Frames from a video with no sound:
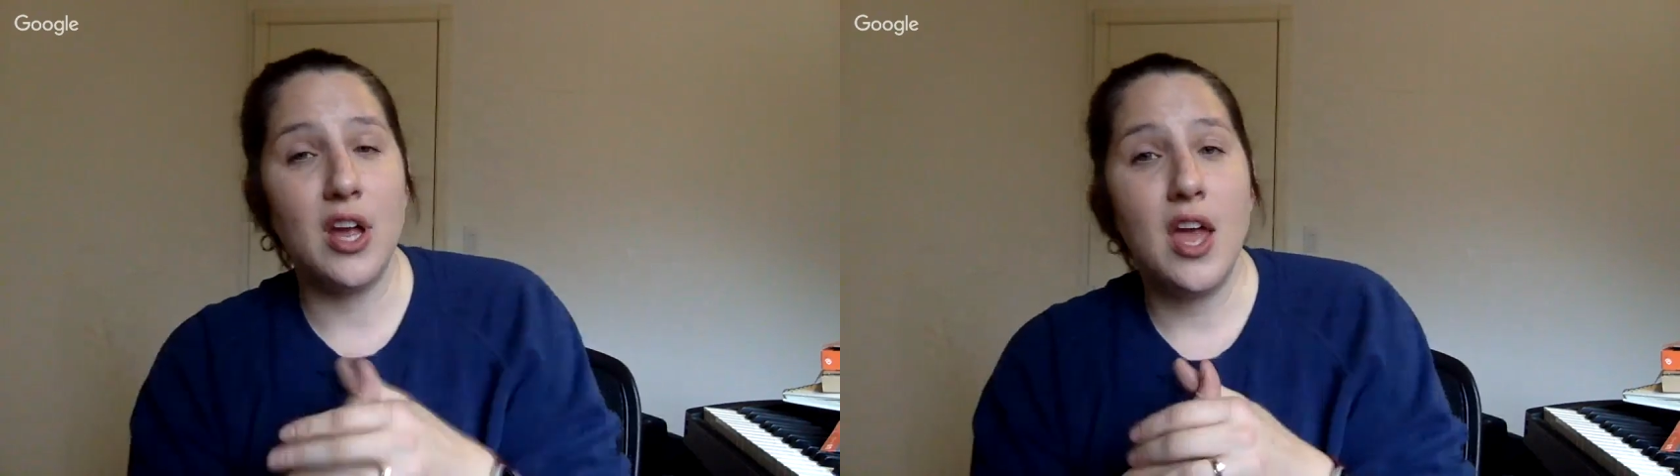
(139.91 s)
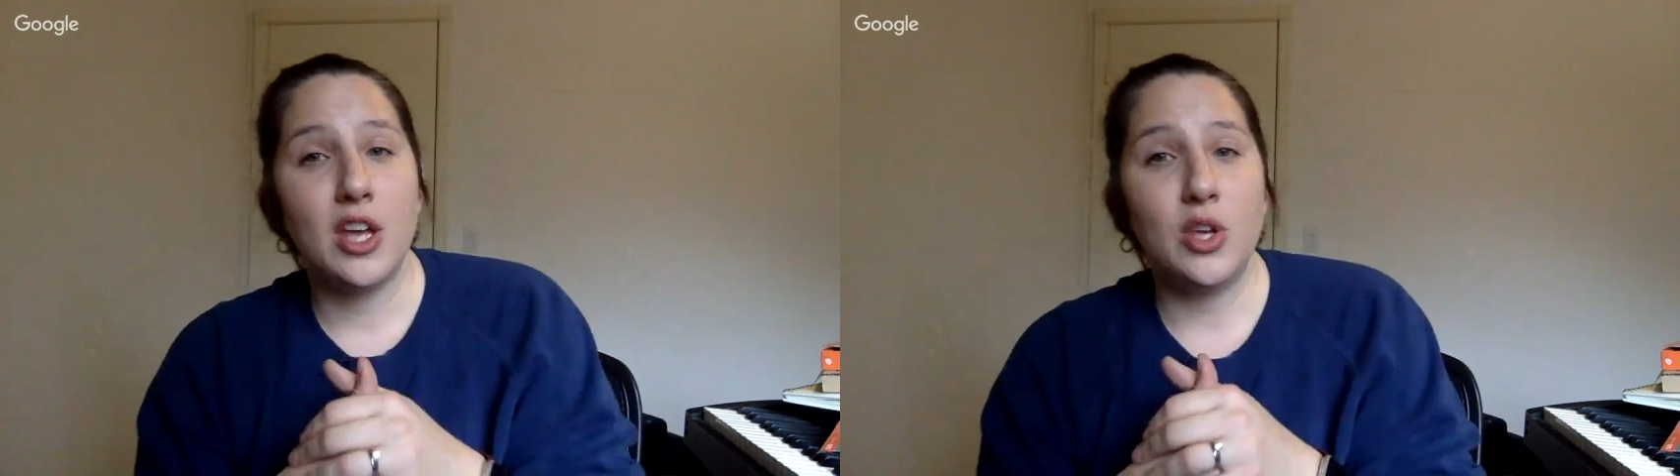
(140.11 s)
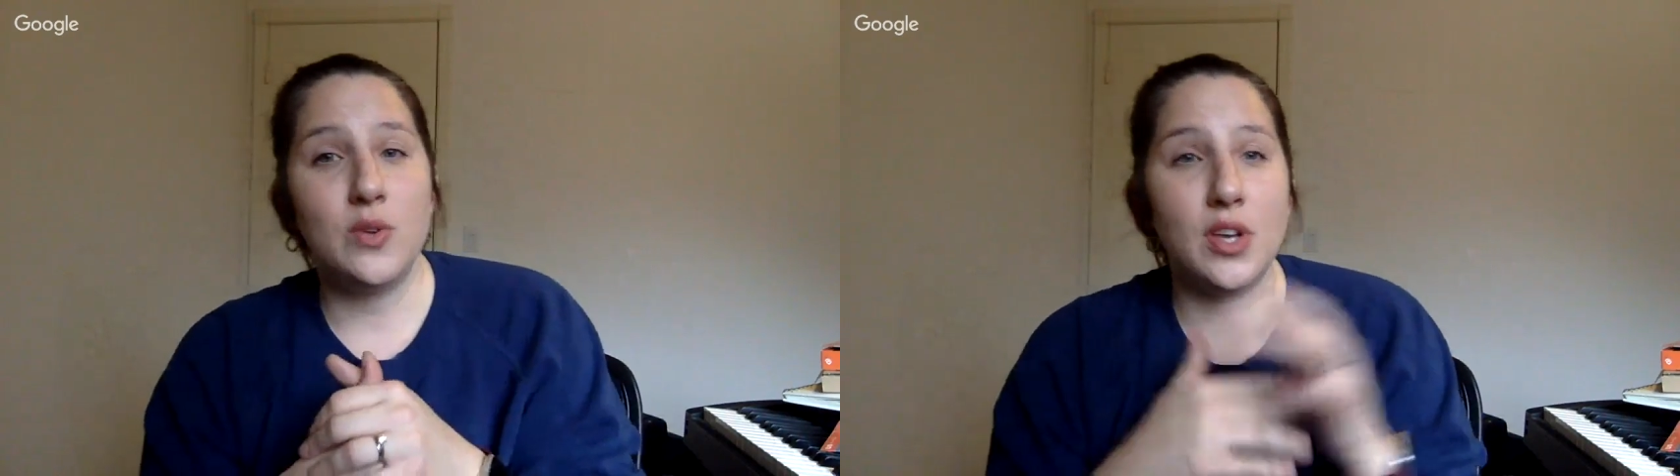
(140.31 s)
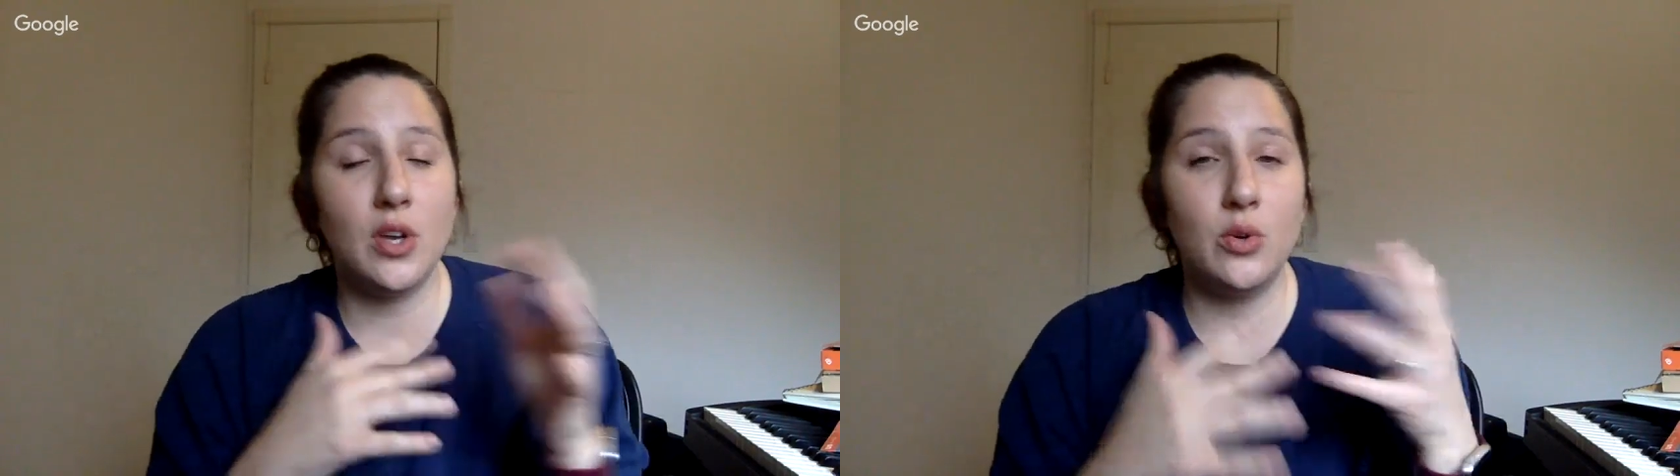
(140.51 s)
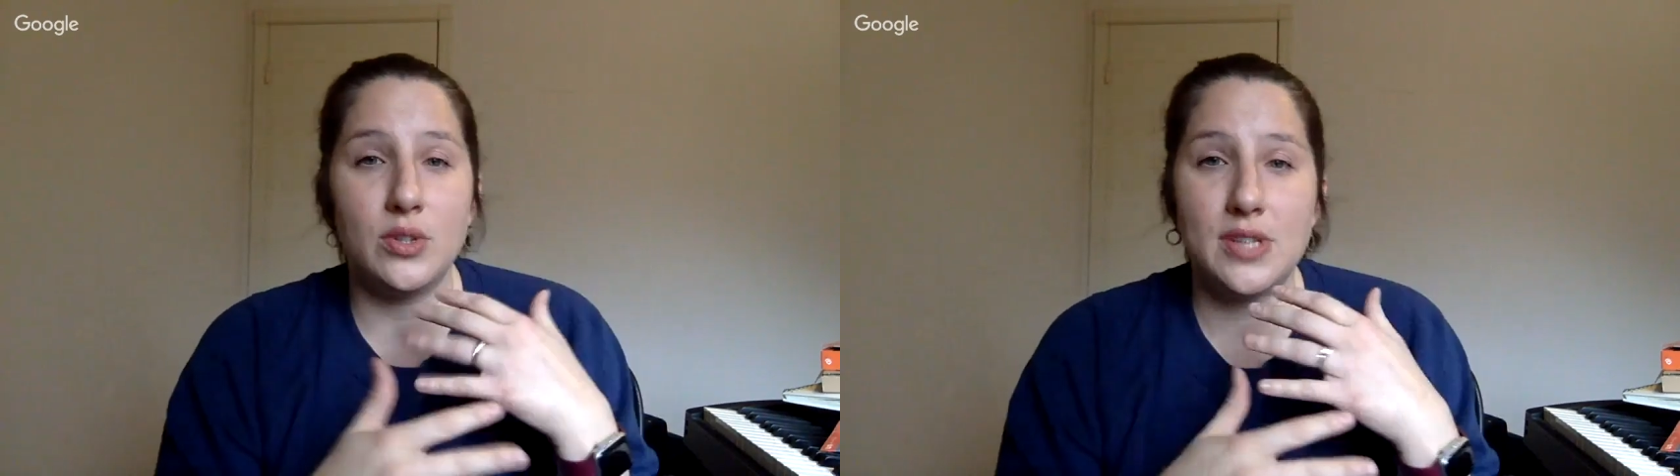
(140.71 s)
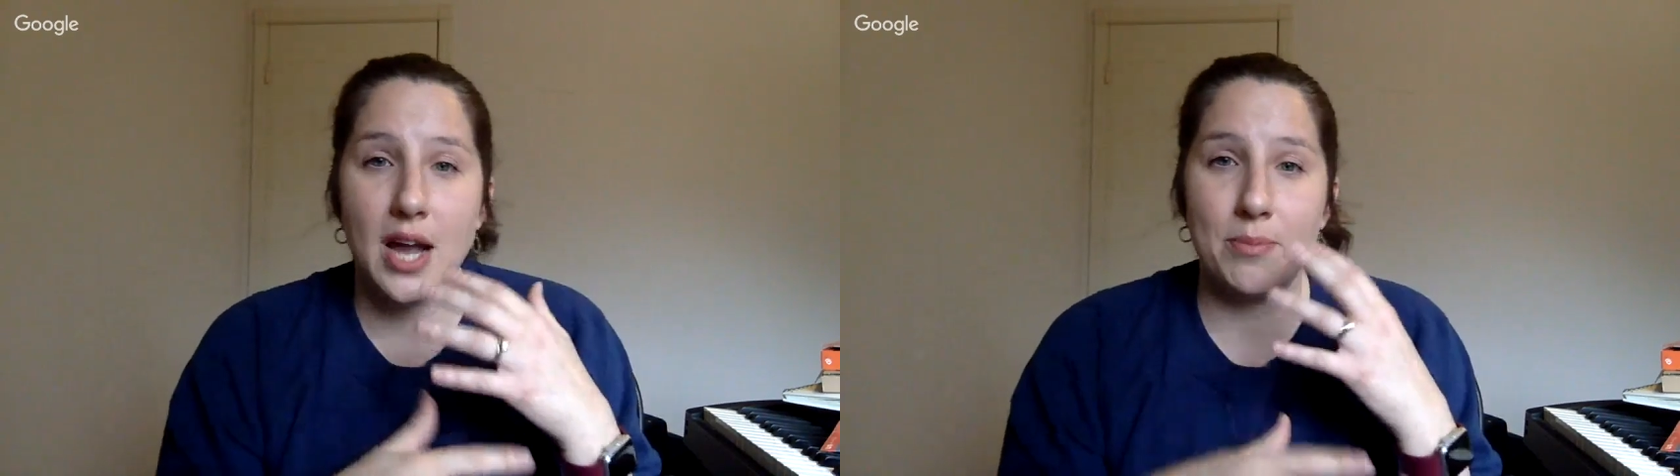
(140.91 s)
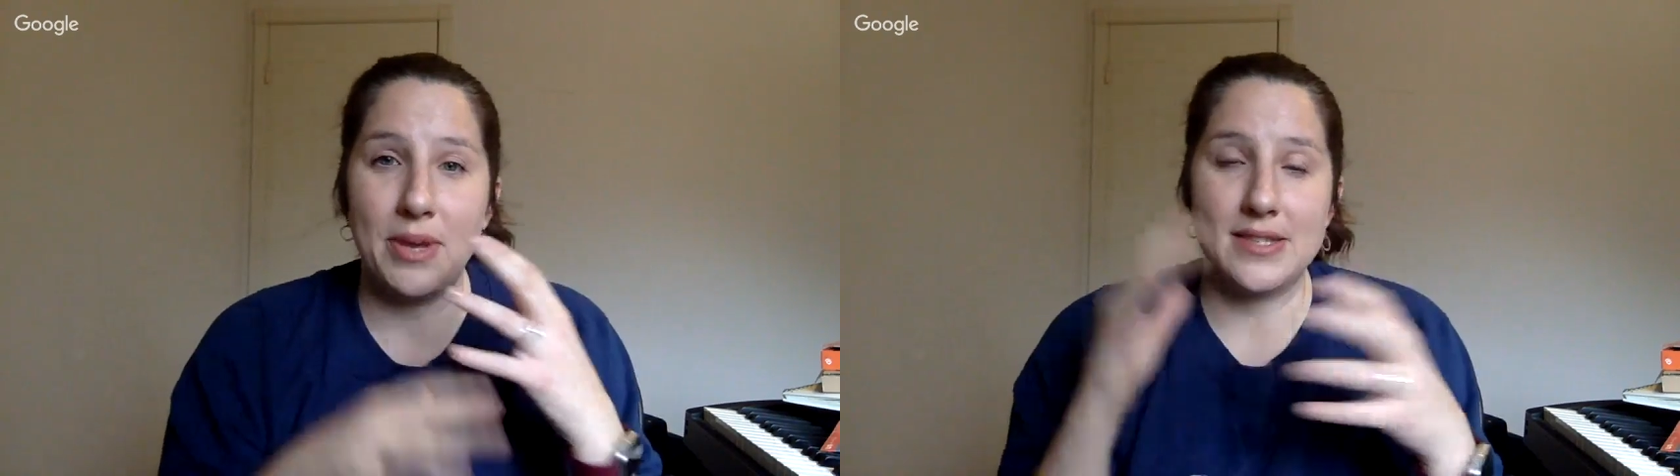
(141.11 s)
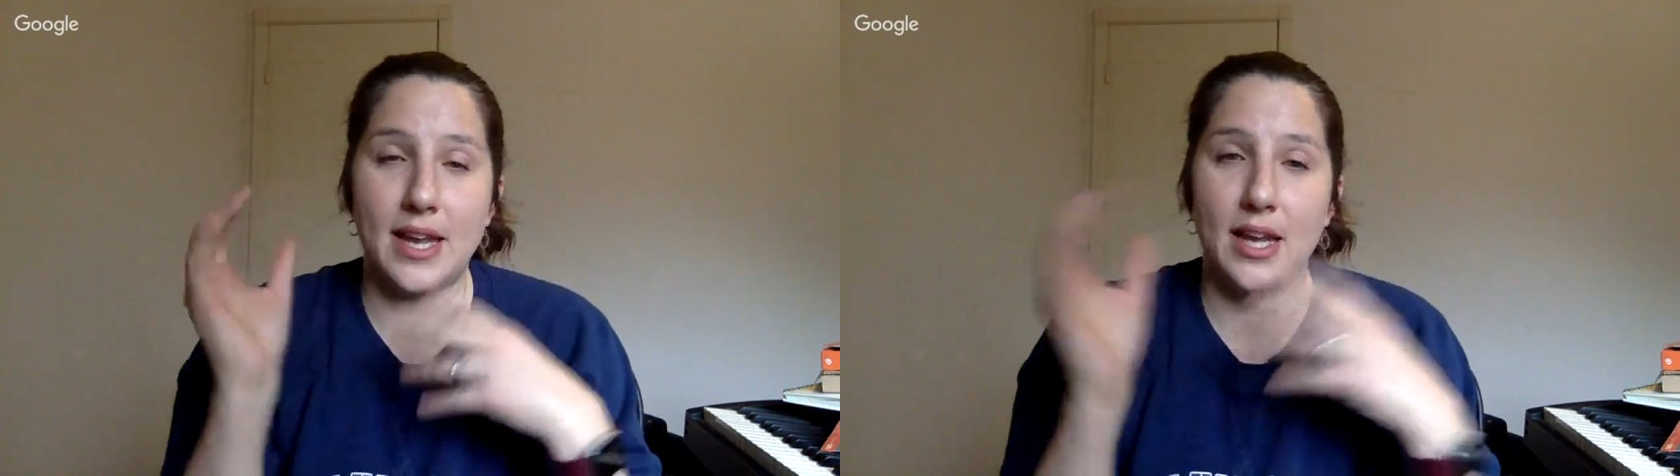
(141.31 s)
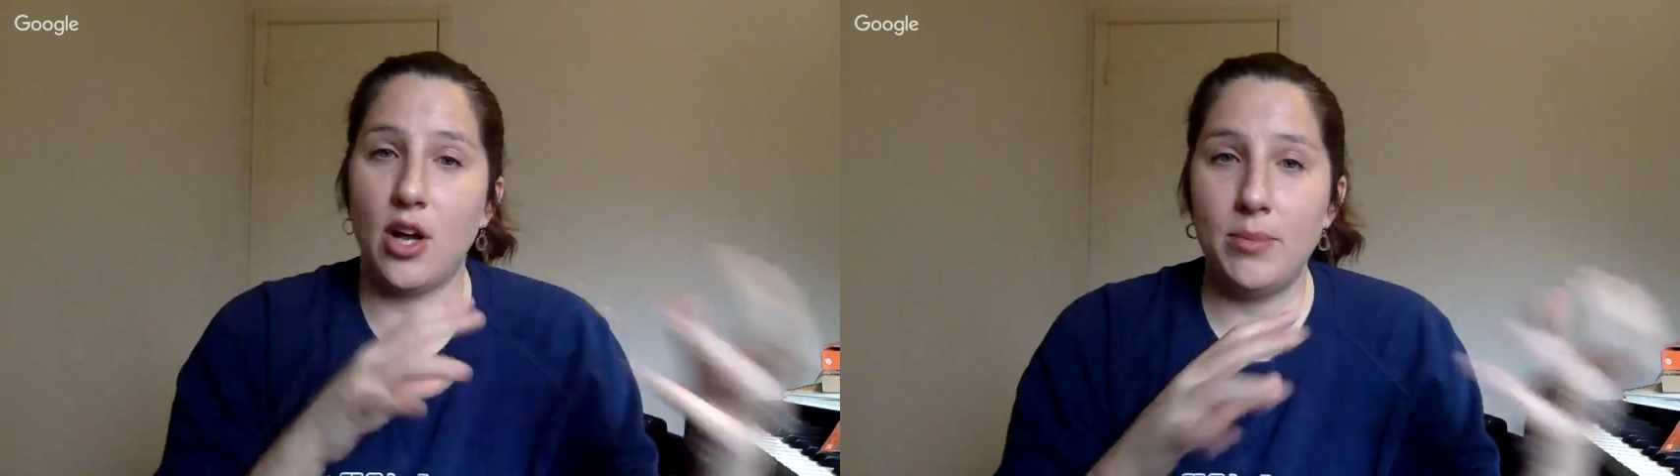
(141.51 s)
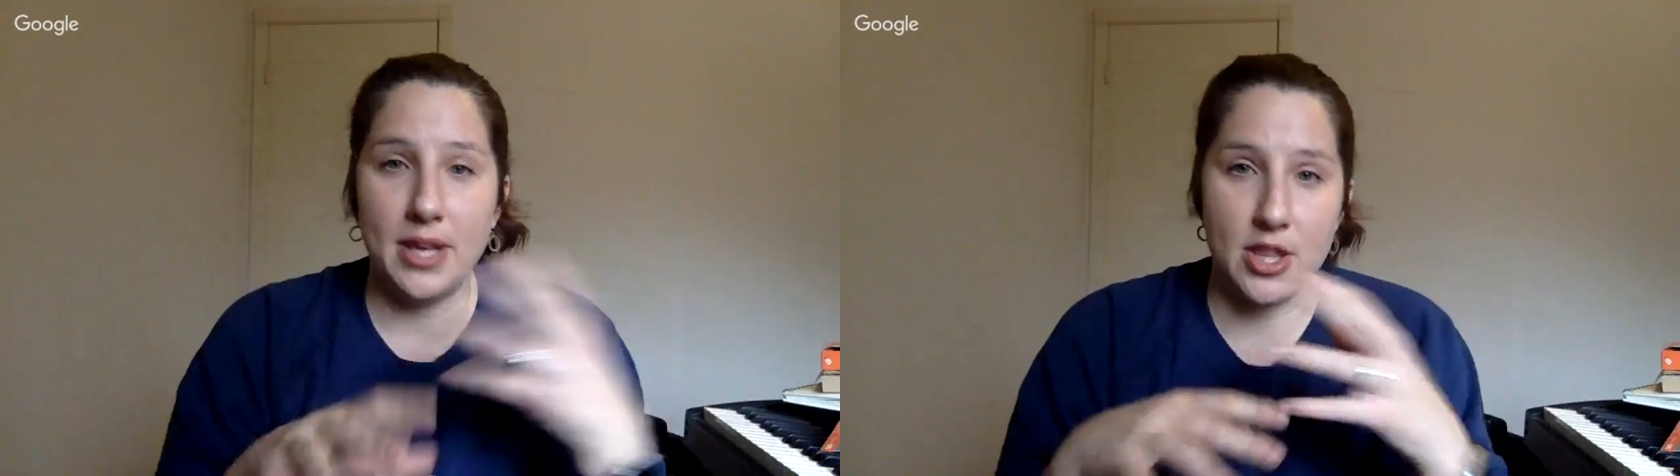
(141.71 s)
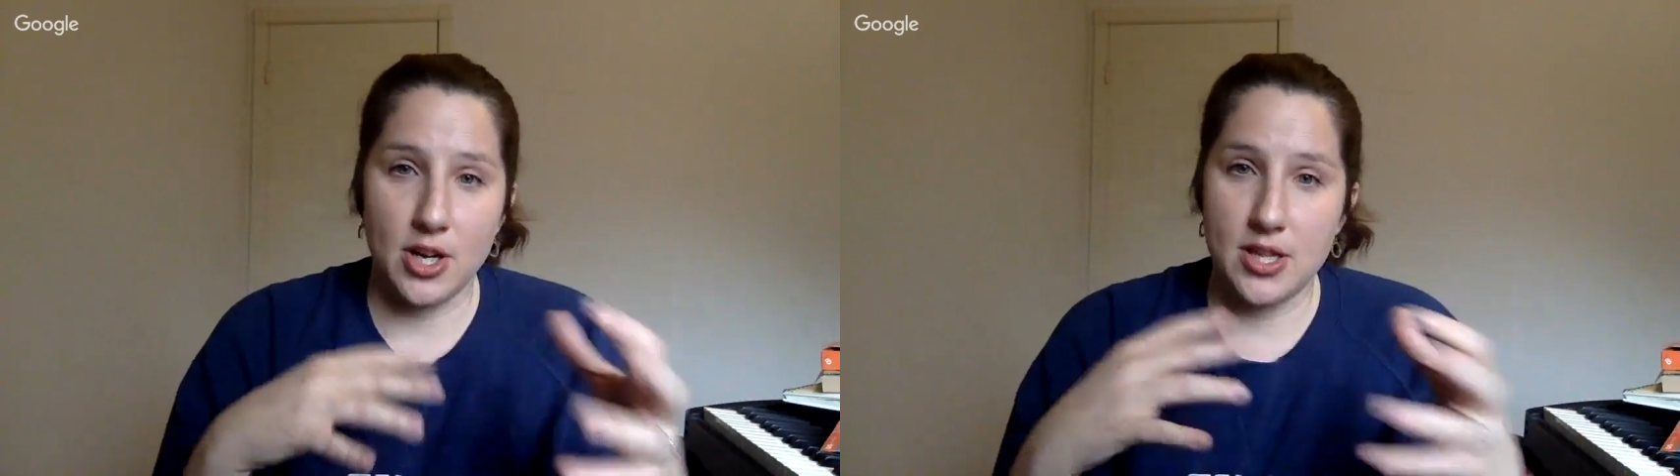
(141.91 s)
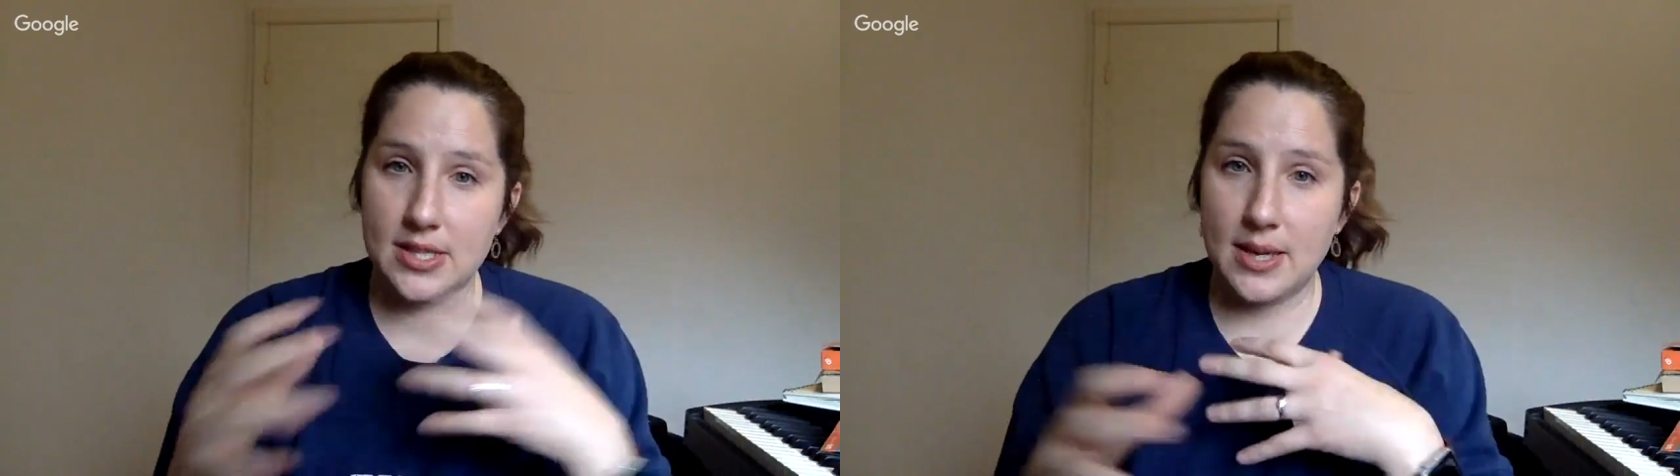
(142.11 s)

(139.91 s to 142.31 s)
using a Google Doc because they can all be in there at the same